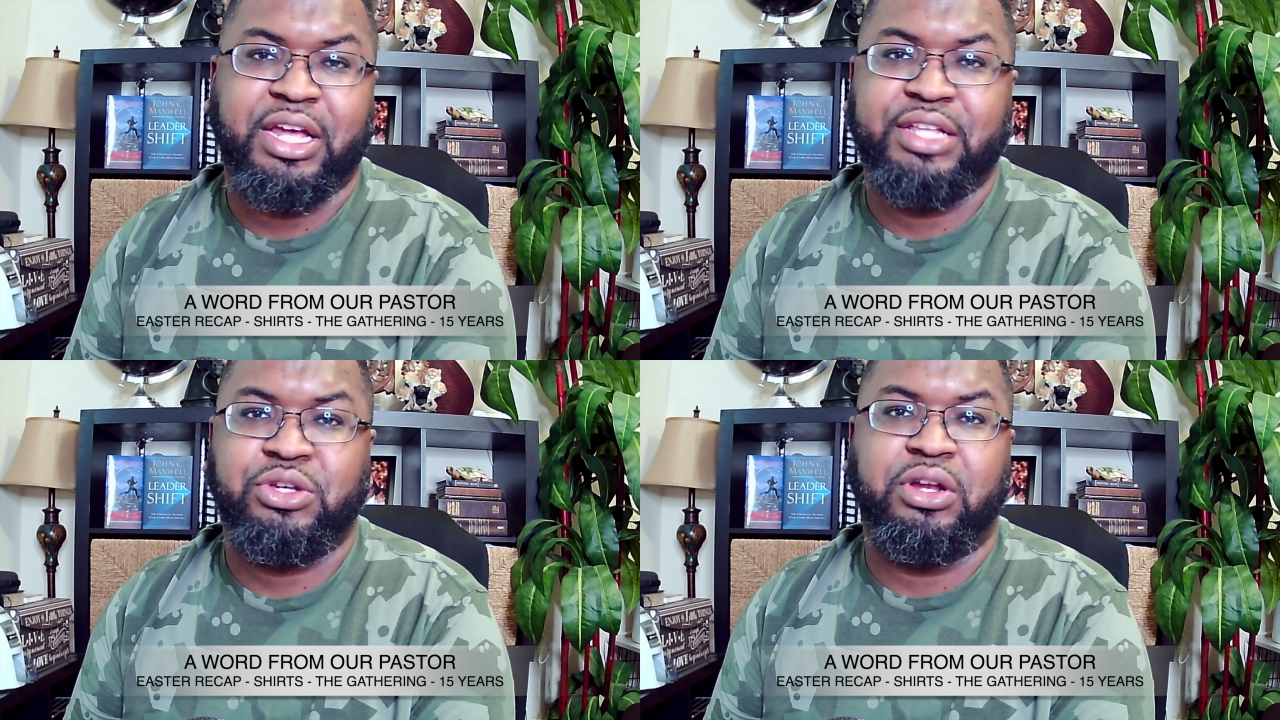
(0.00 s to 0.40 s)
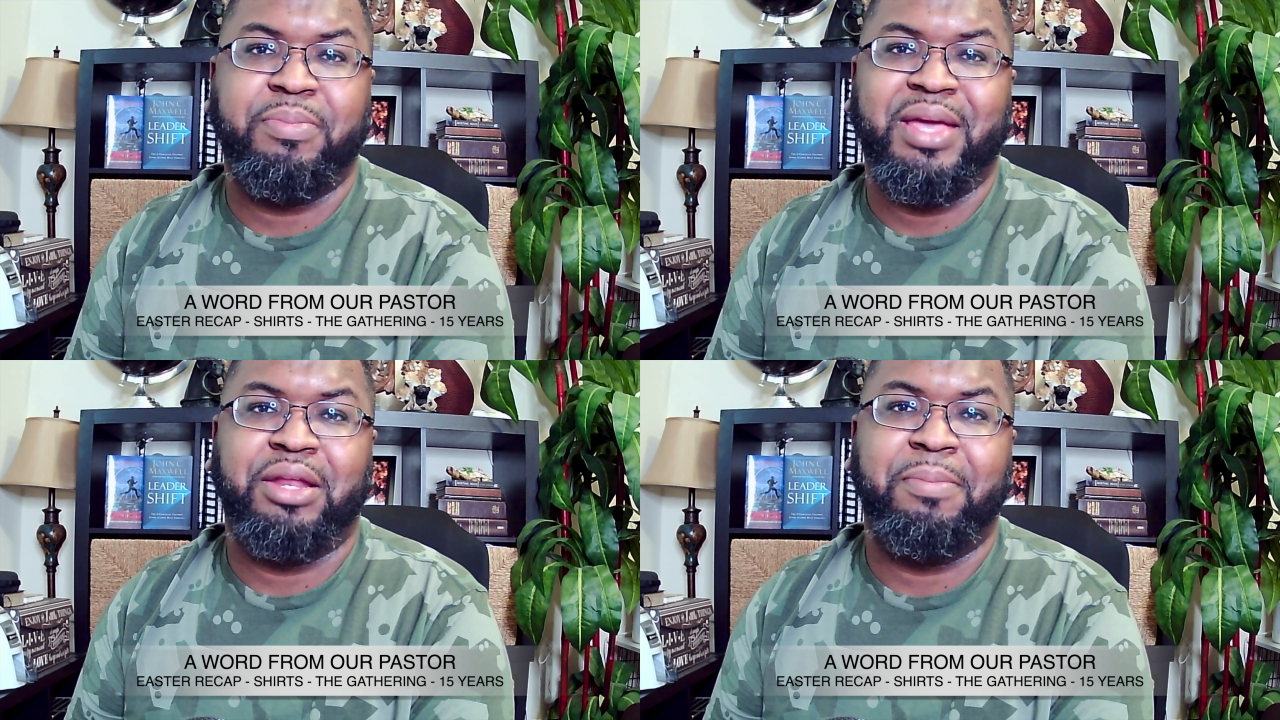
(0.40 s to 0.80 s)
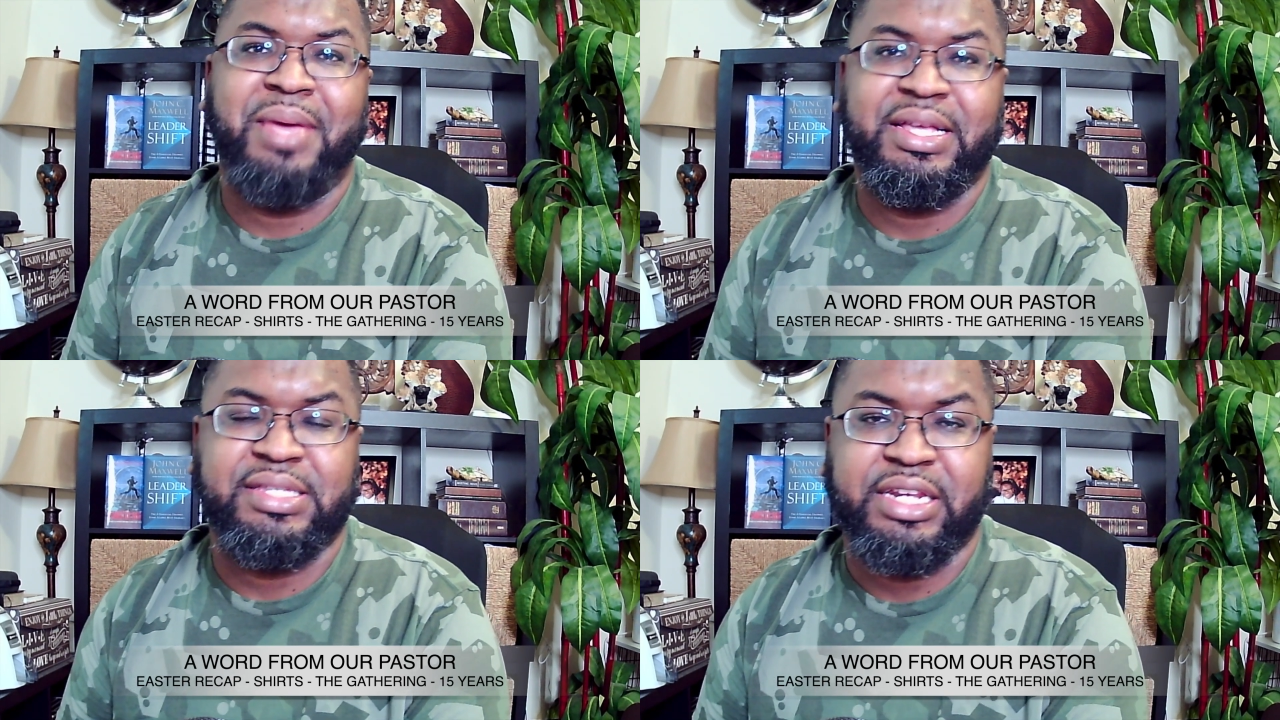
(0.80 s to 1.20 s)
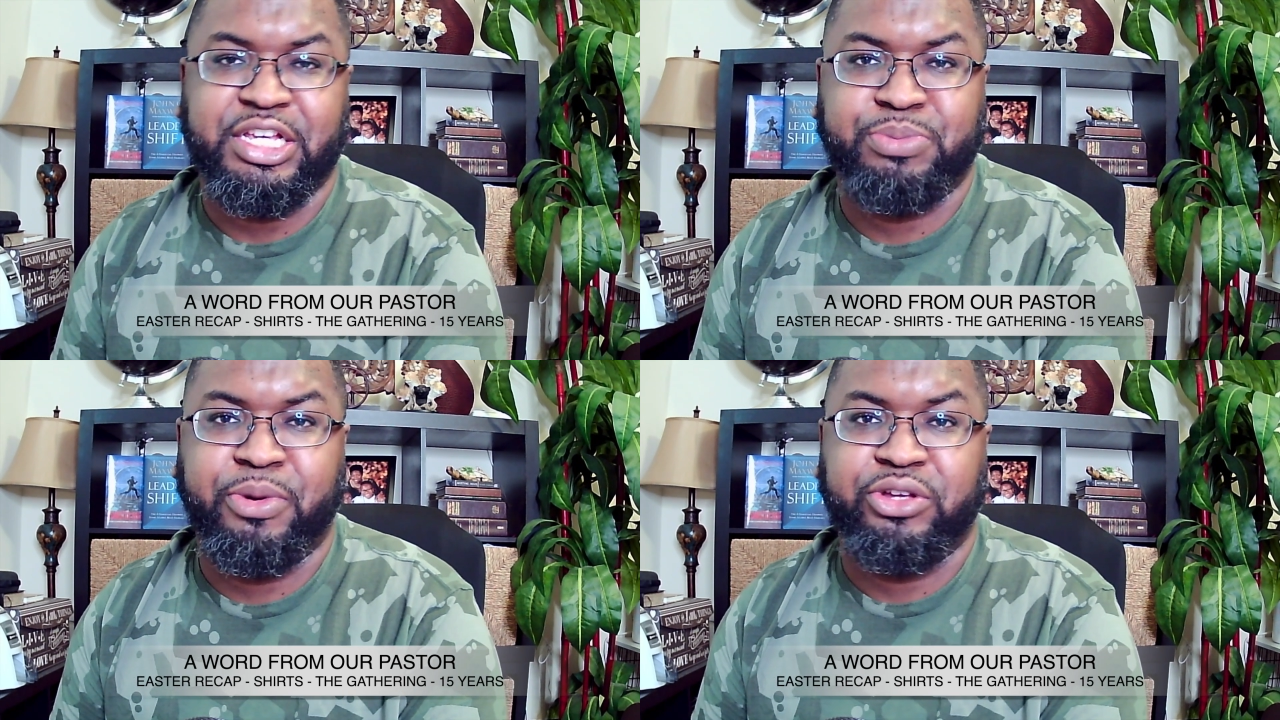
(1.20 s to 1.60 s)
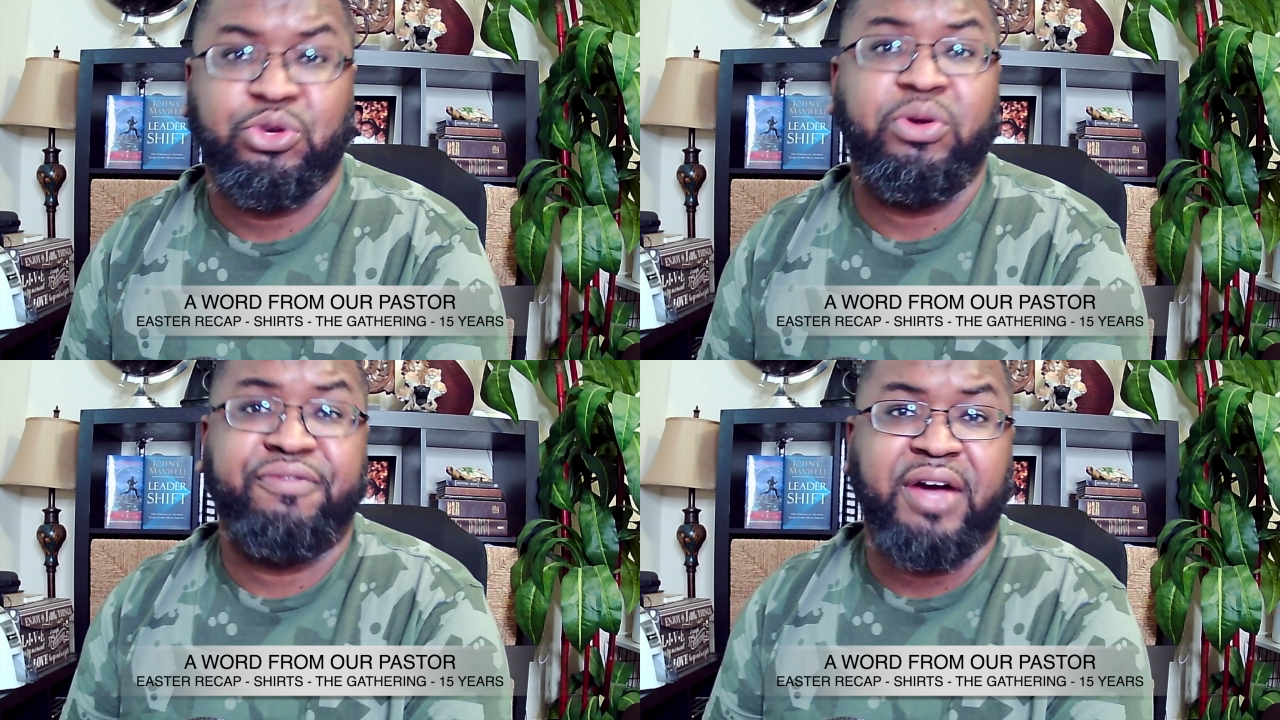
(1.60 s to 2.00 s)
It's going to be an amazing experience.
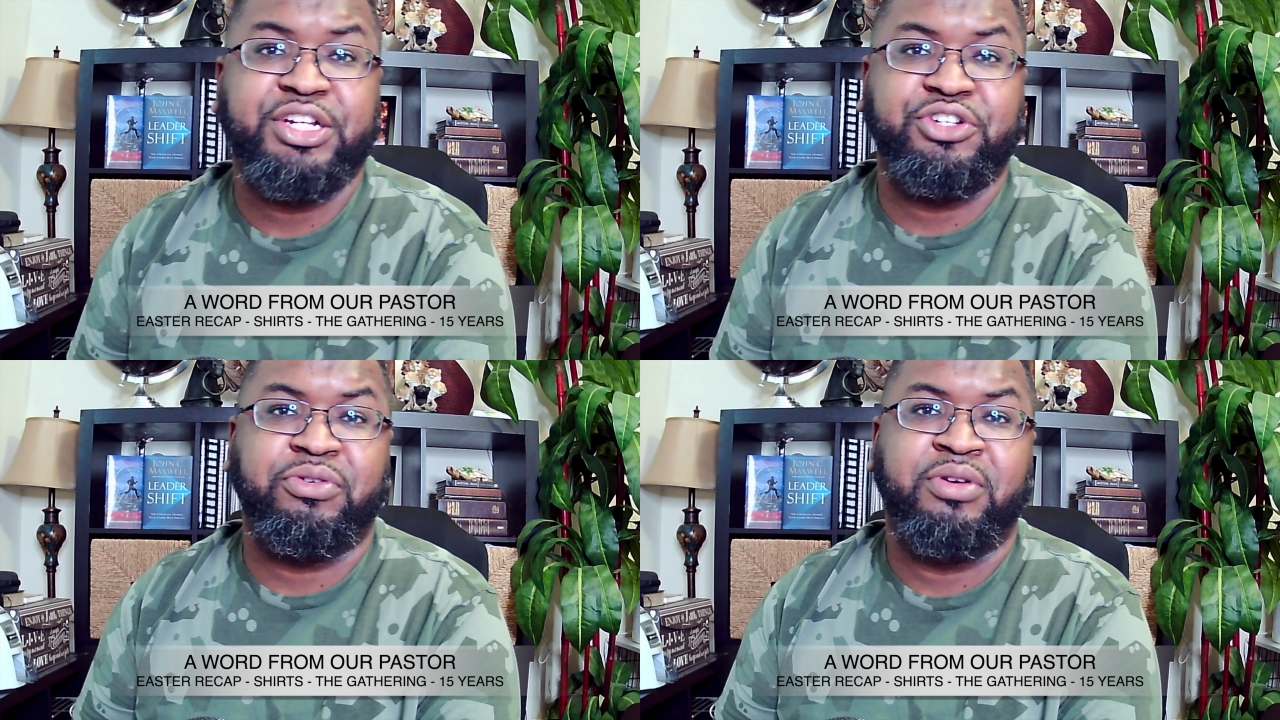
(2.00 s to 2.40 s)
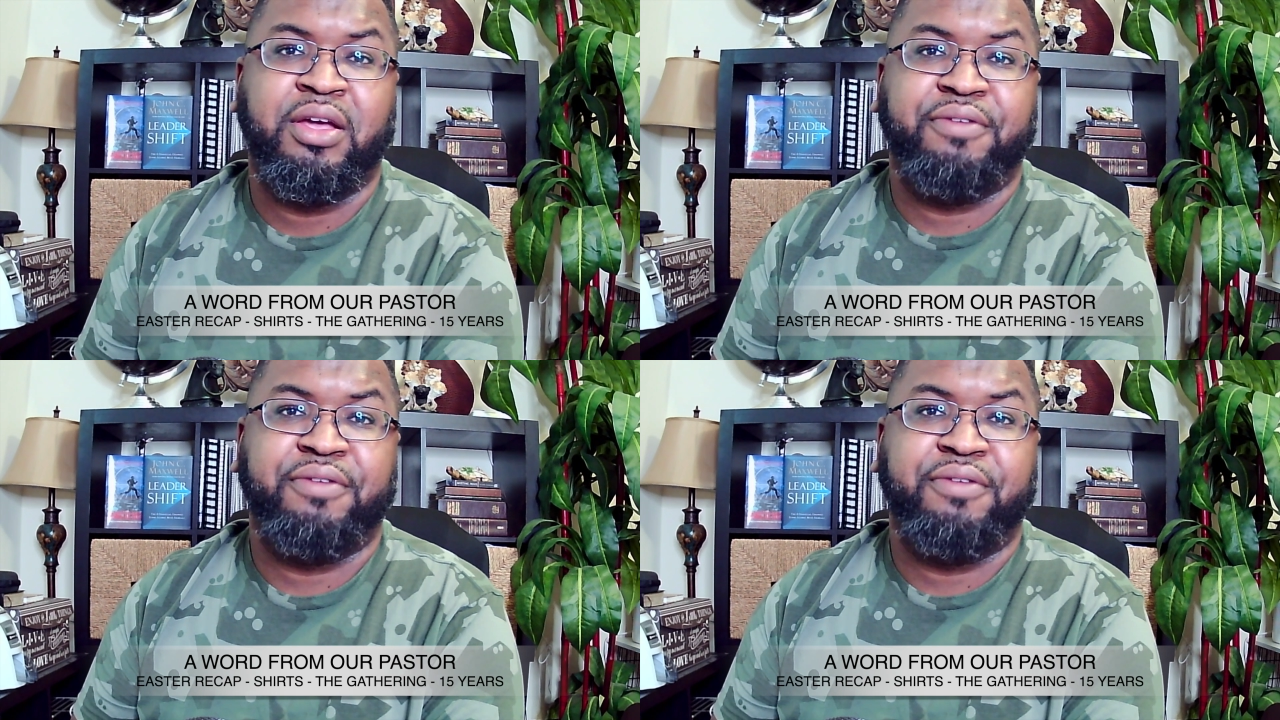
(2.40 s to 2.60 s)
So invite your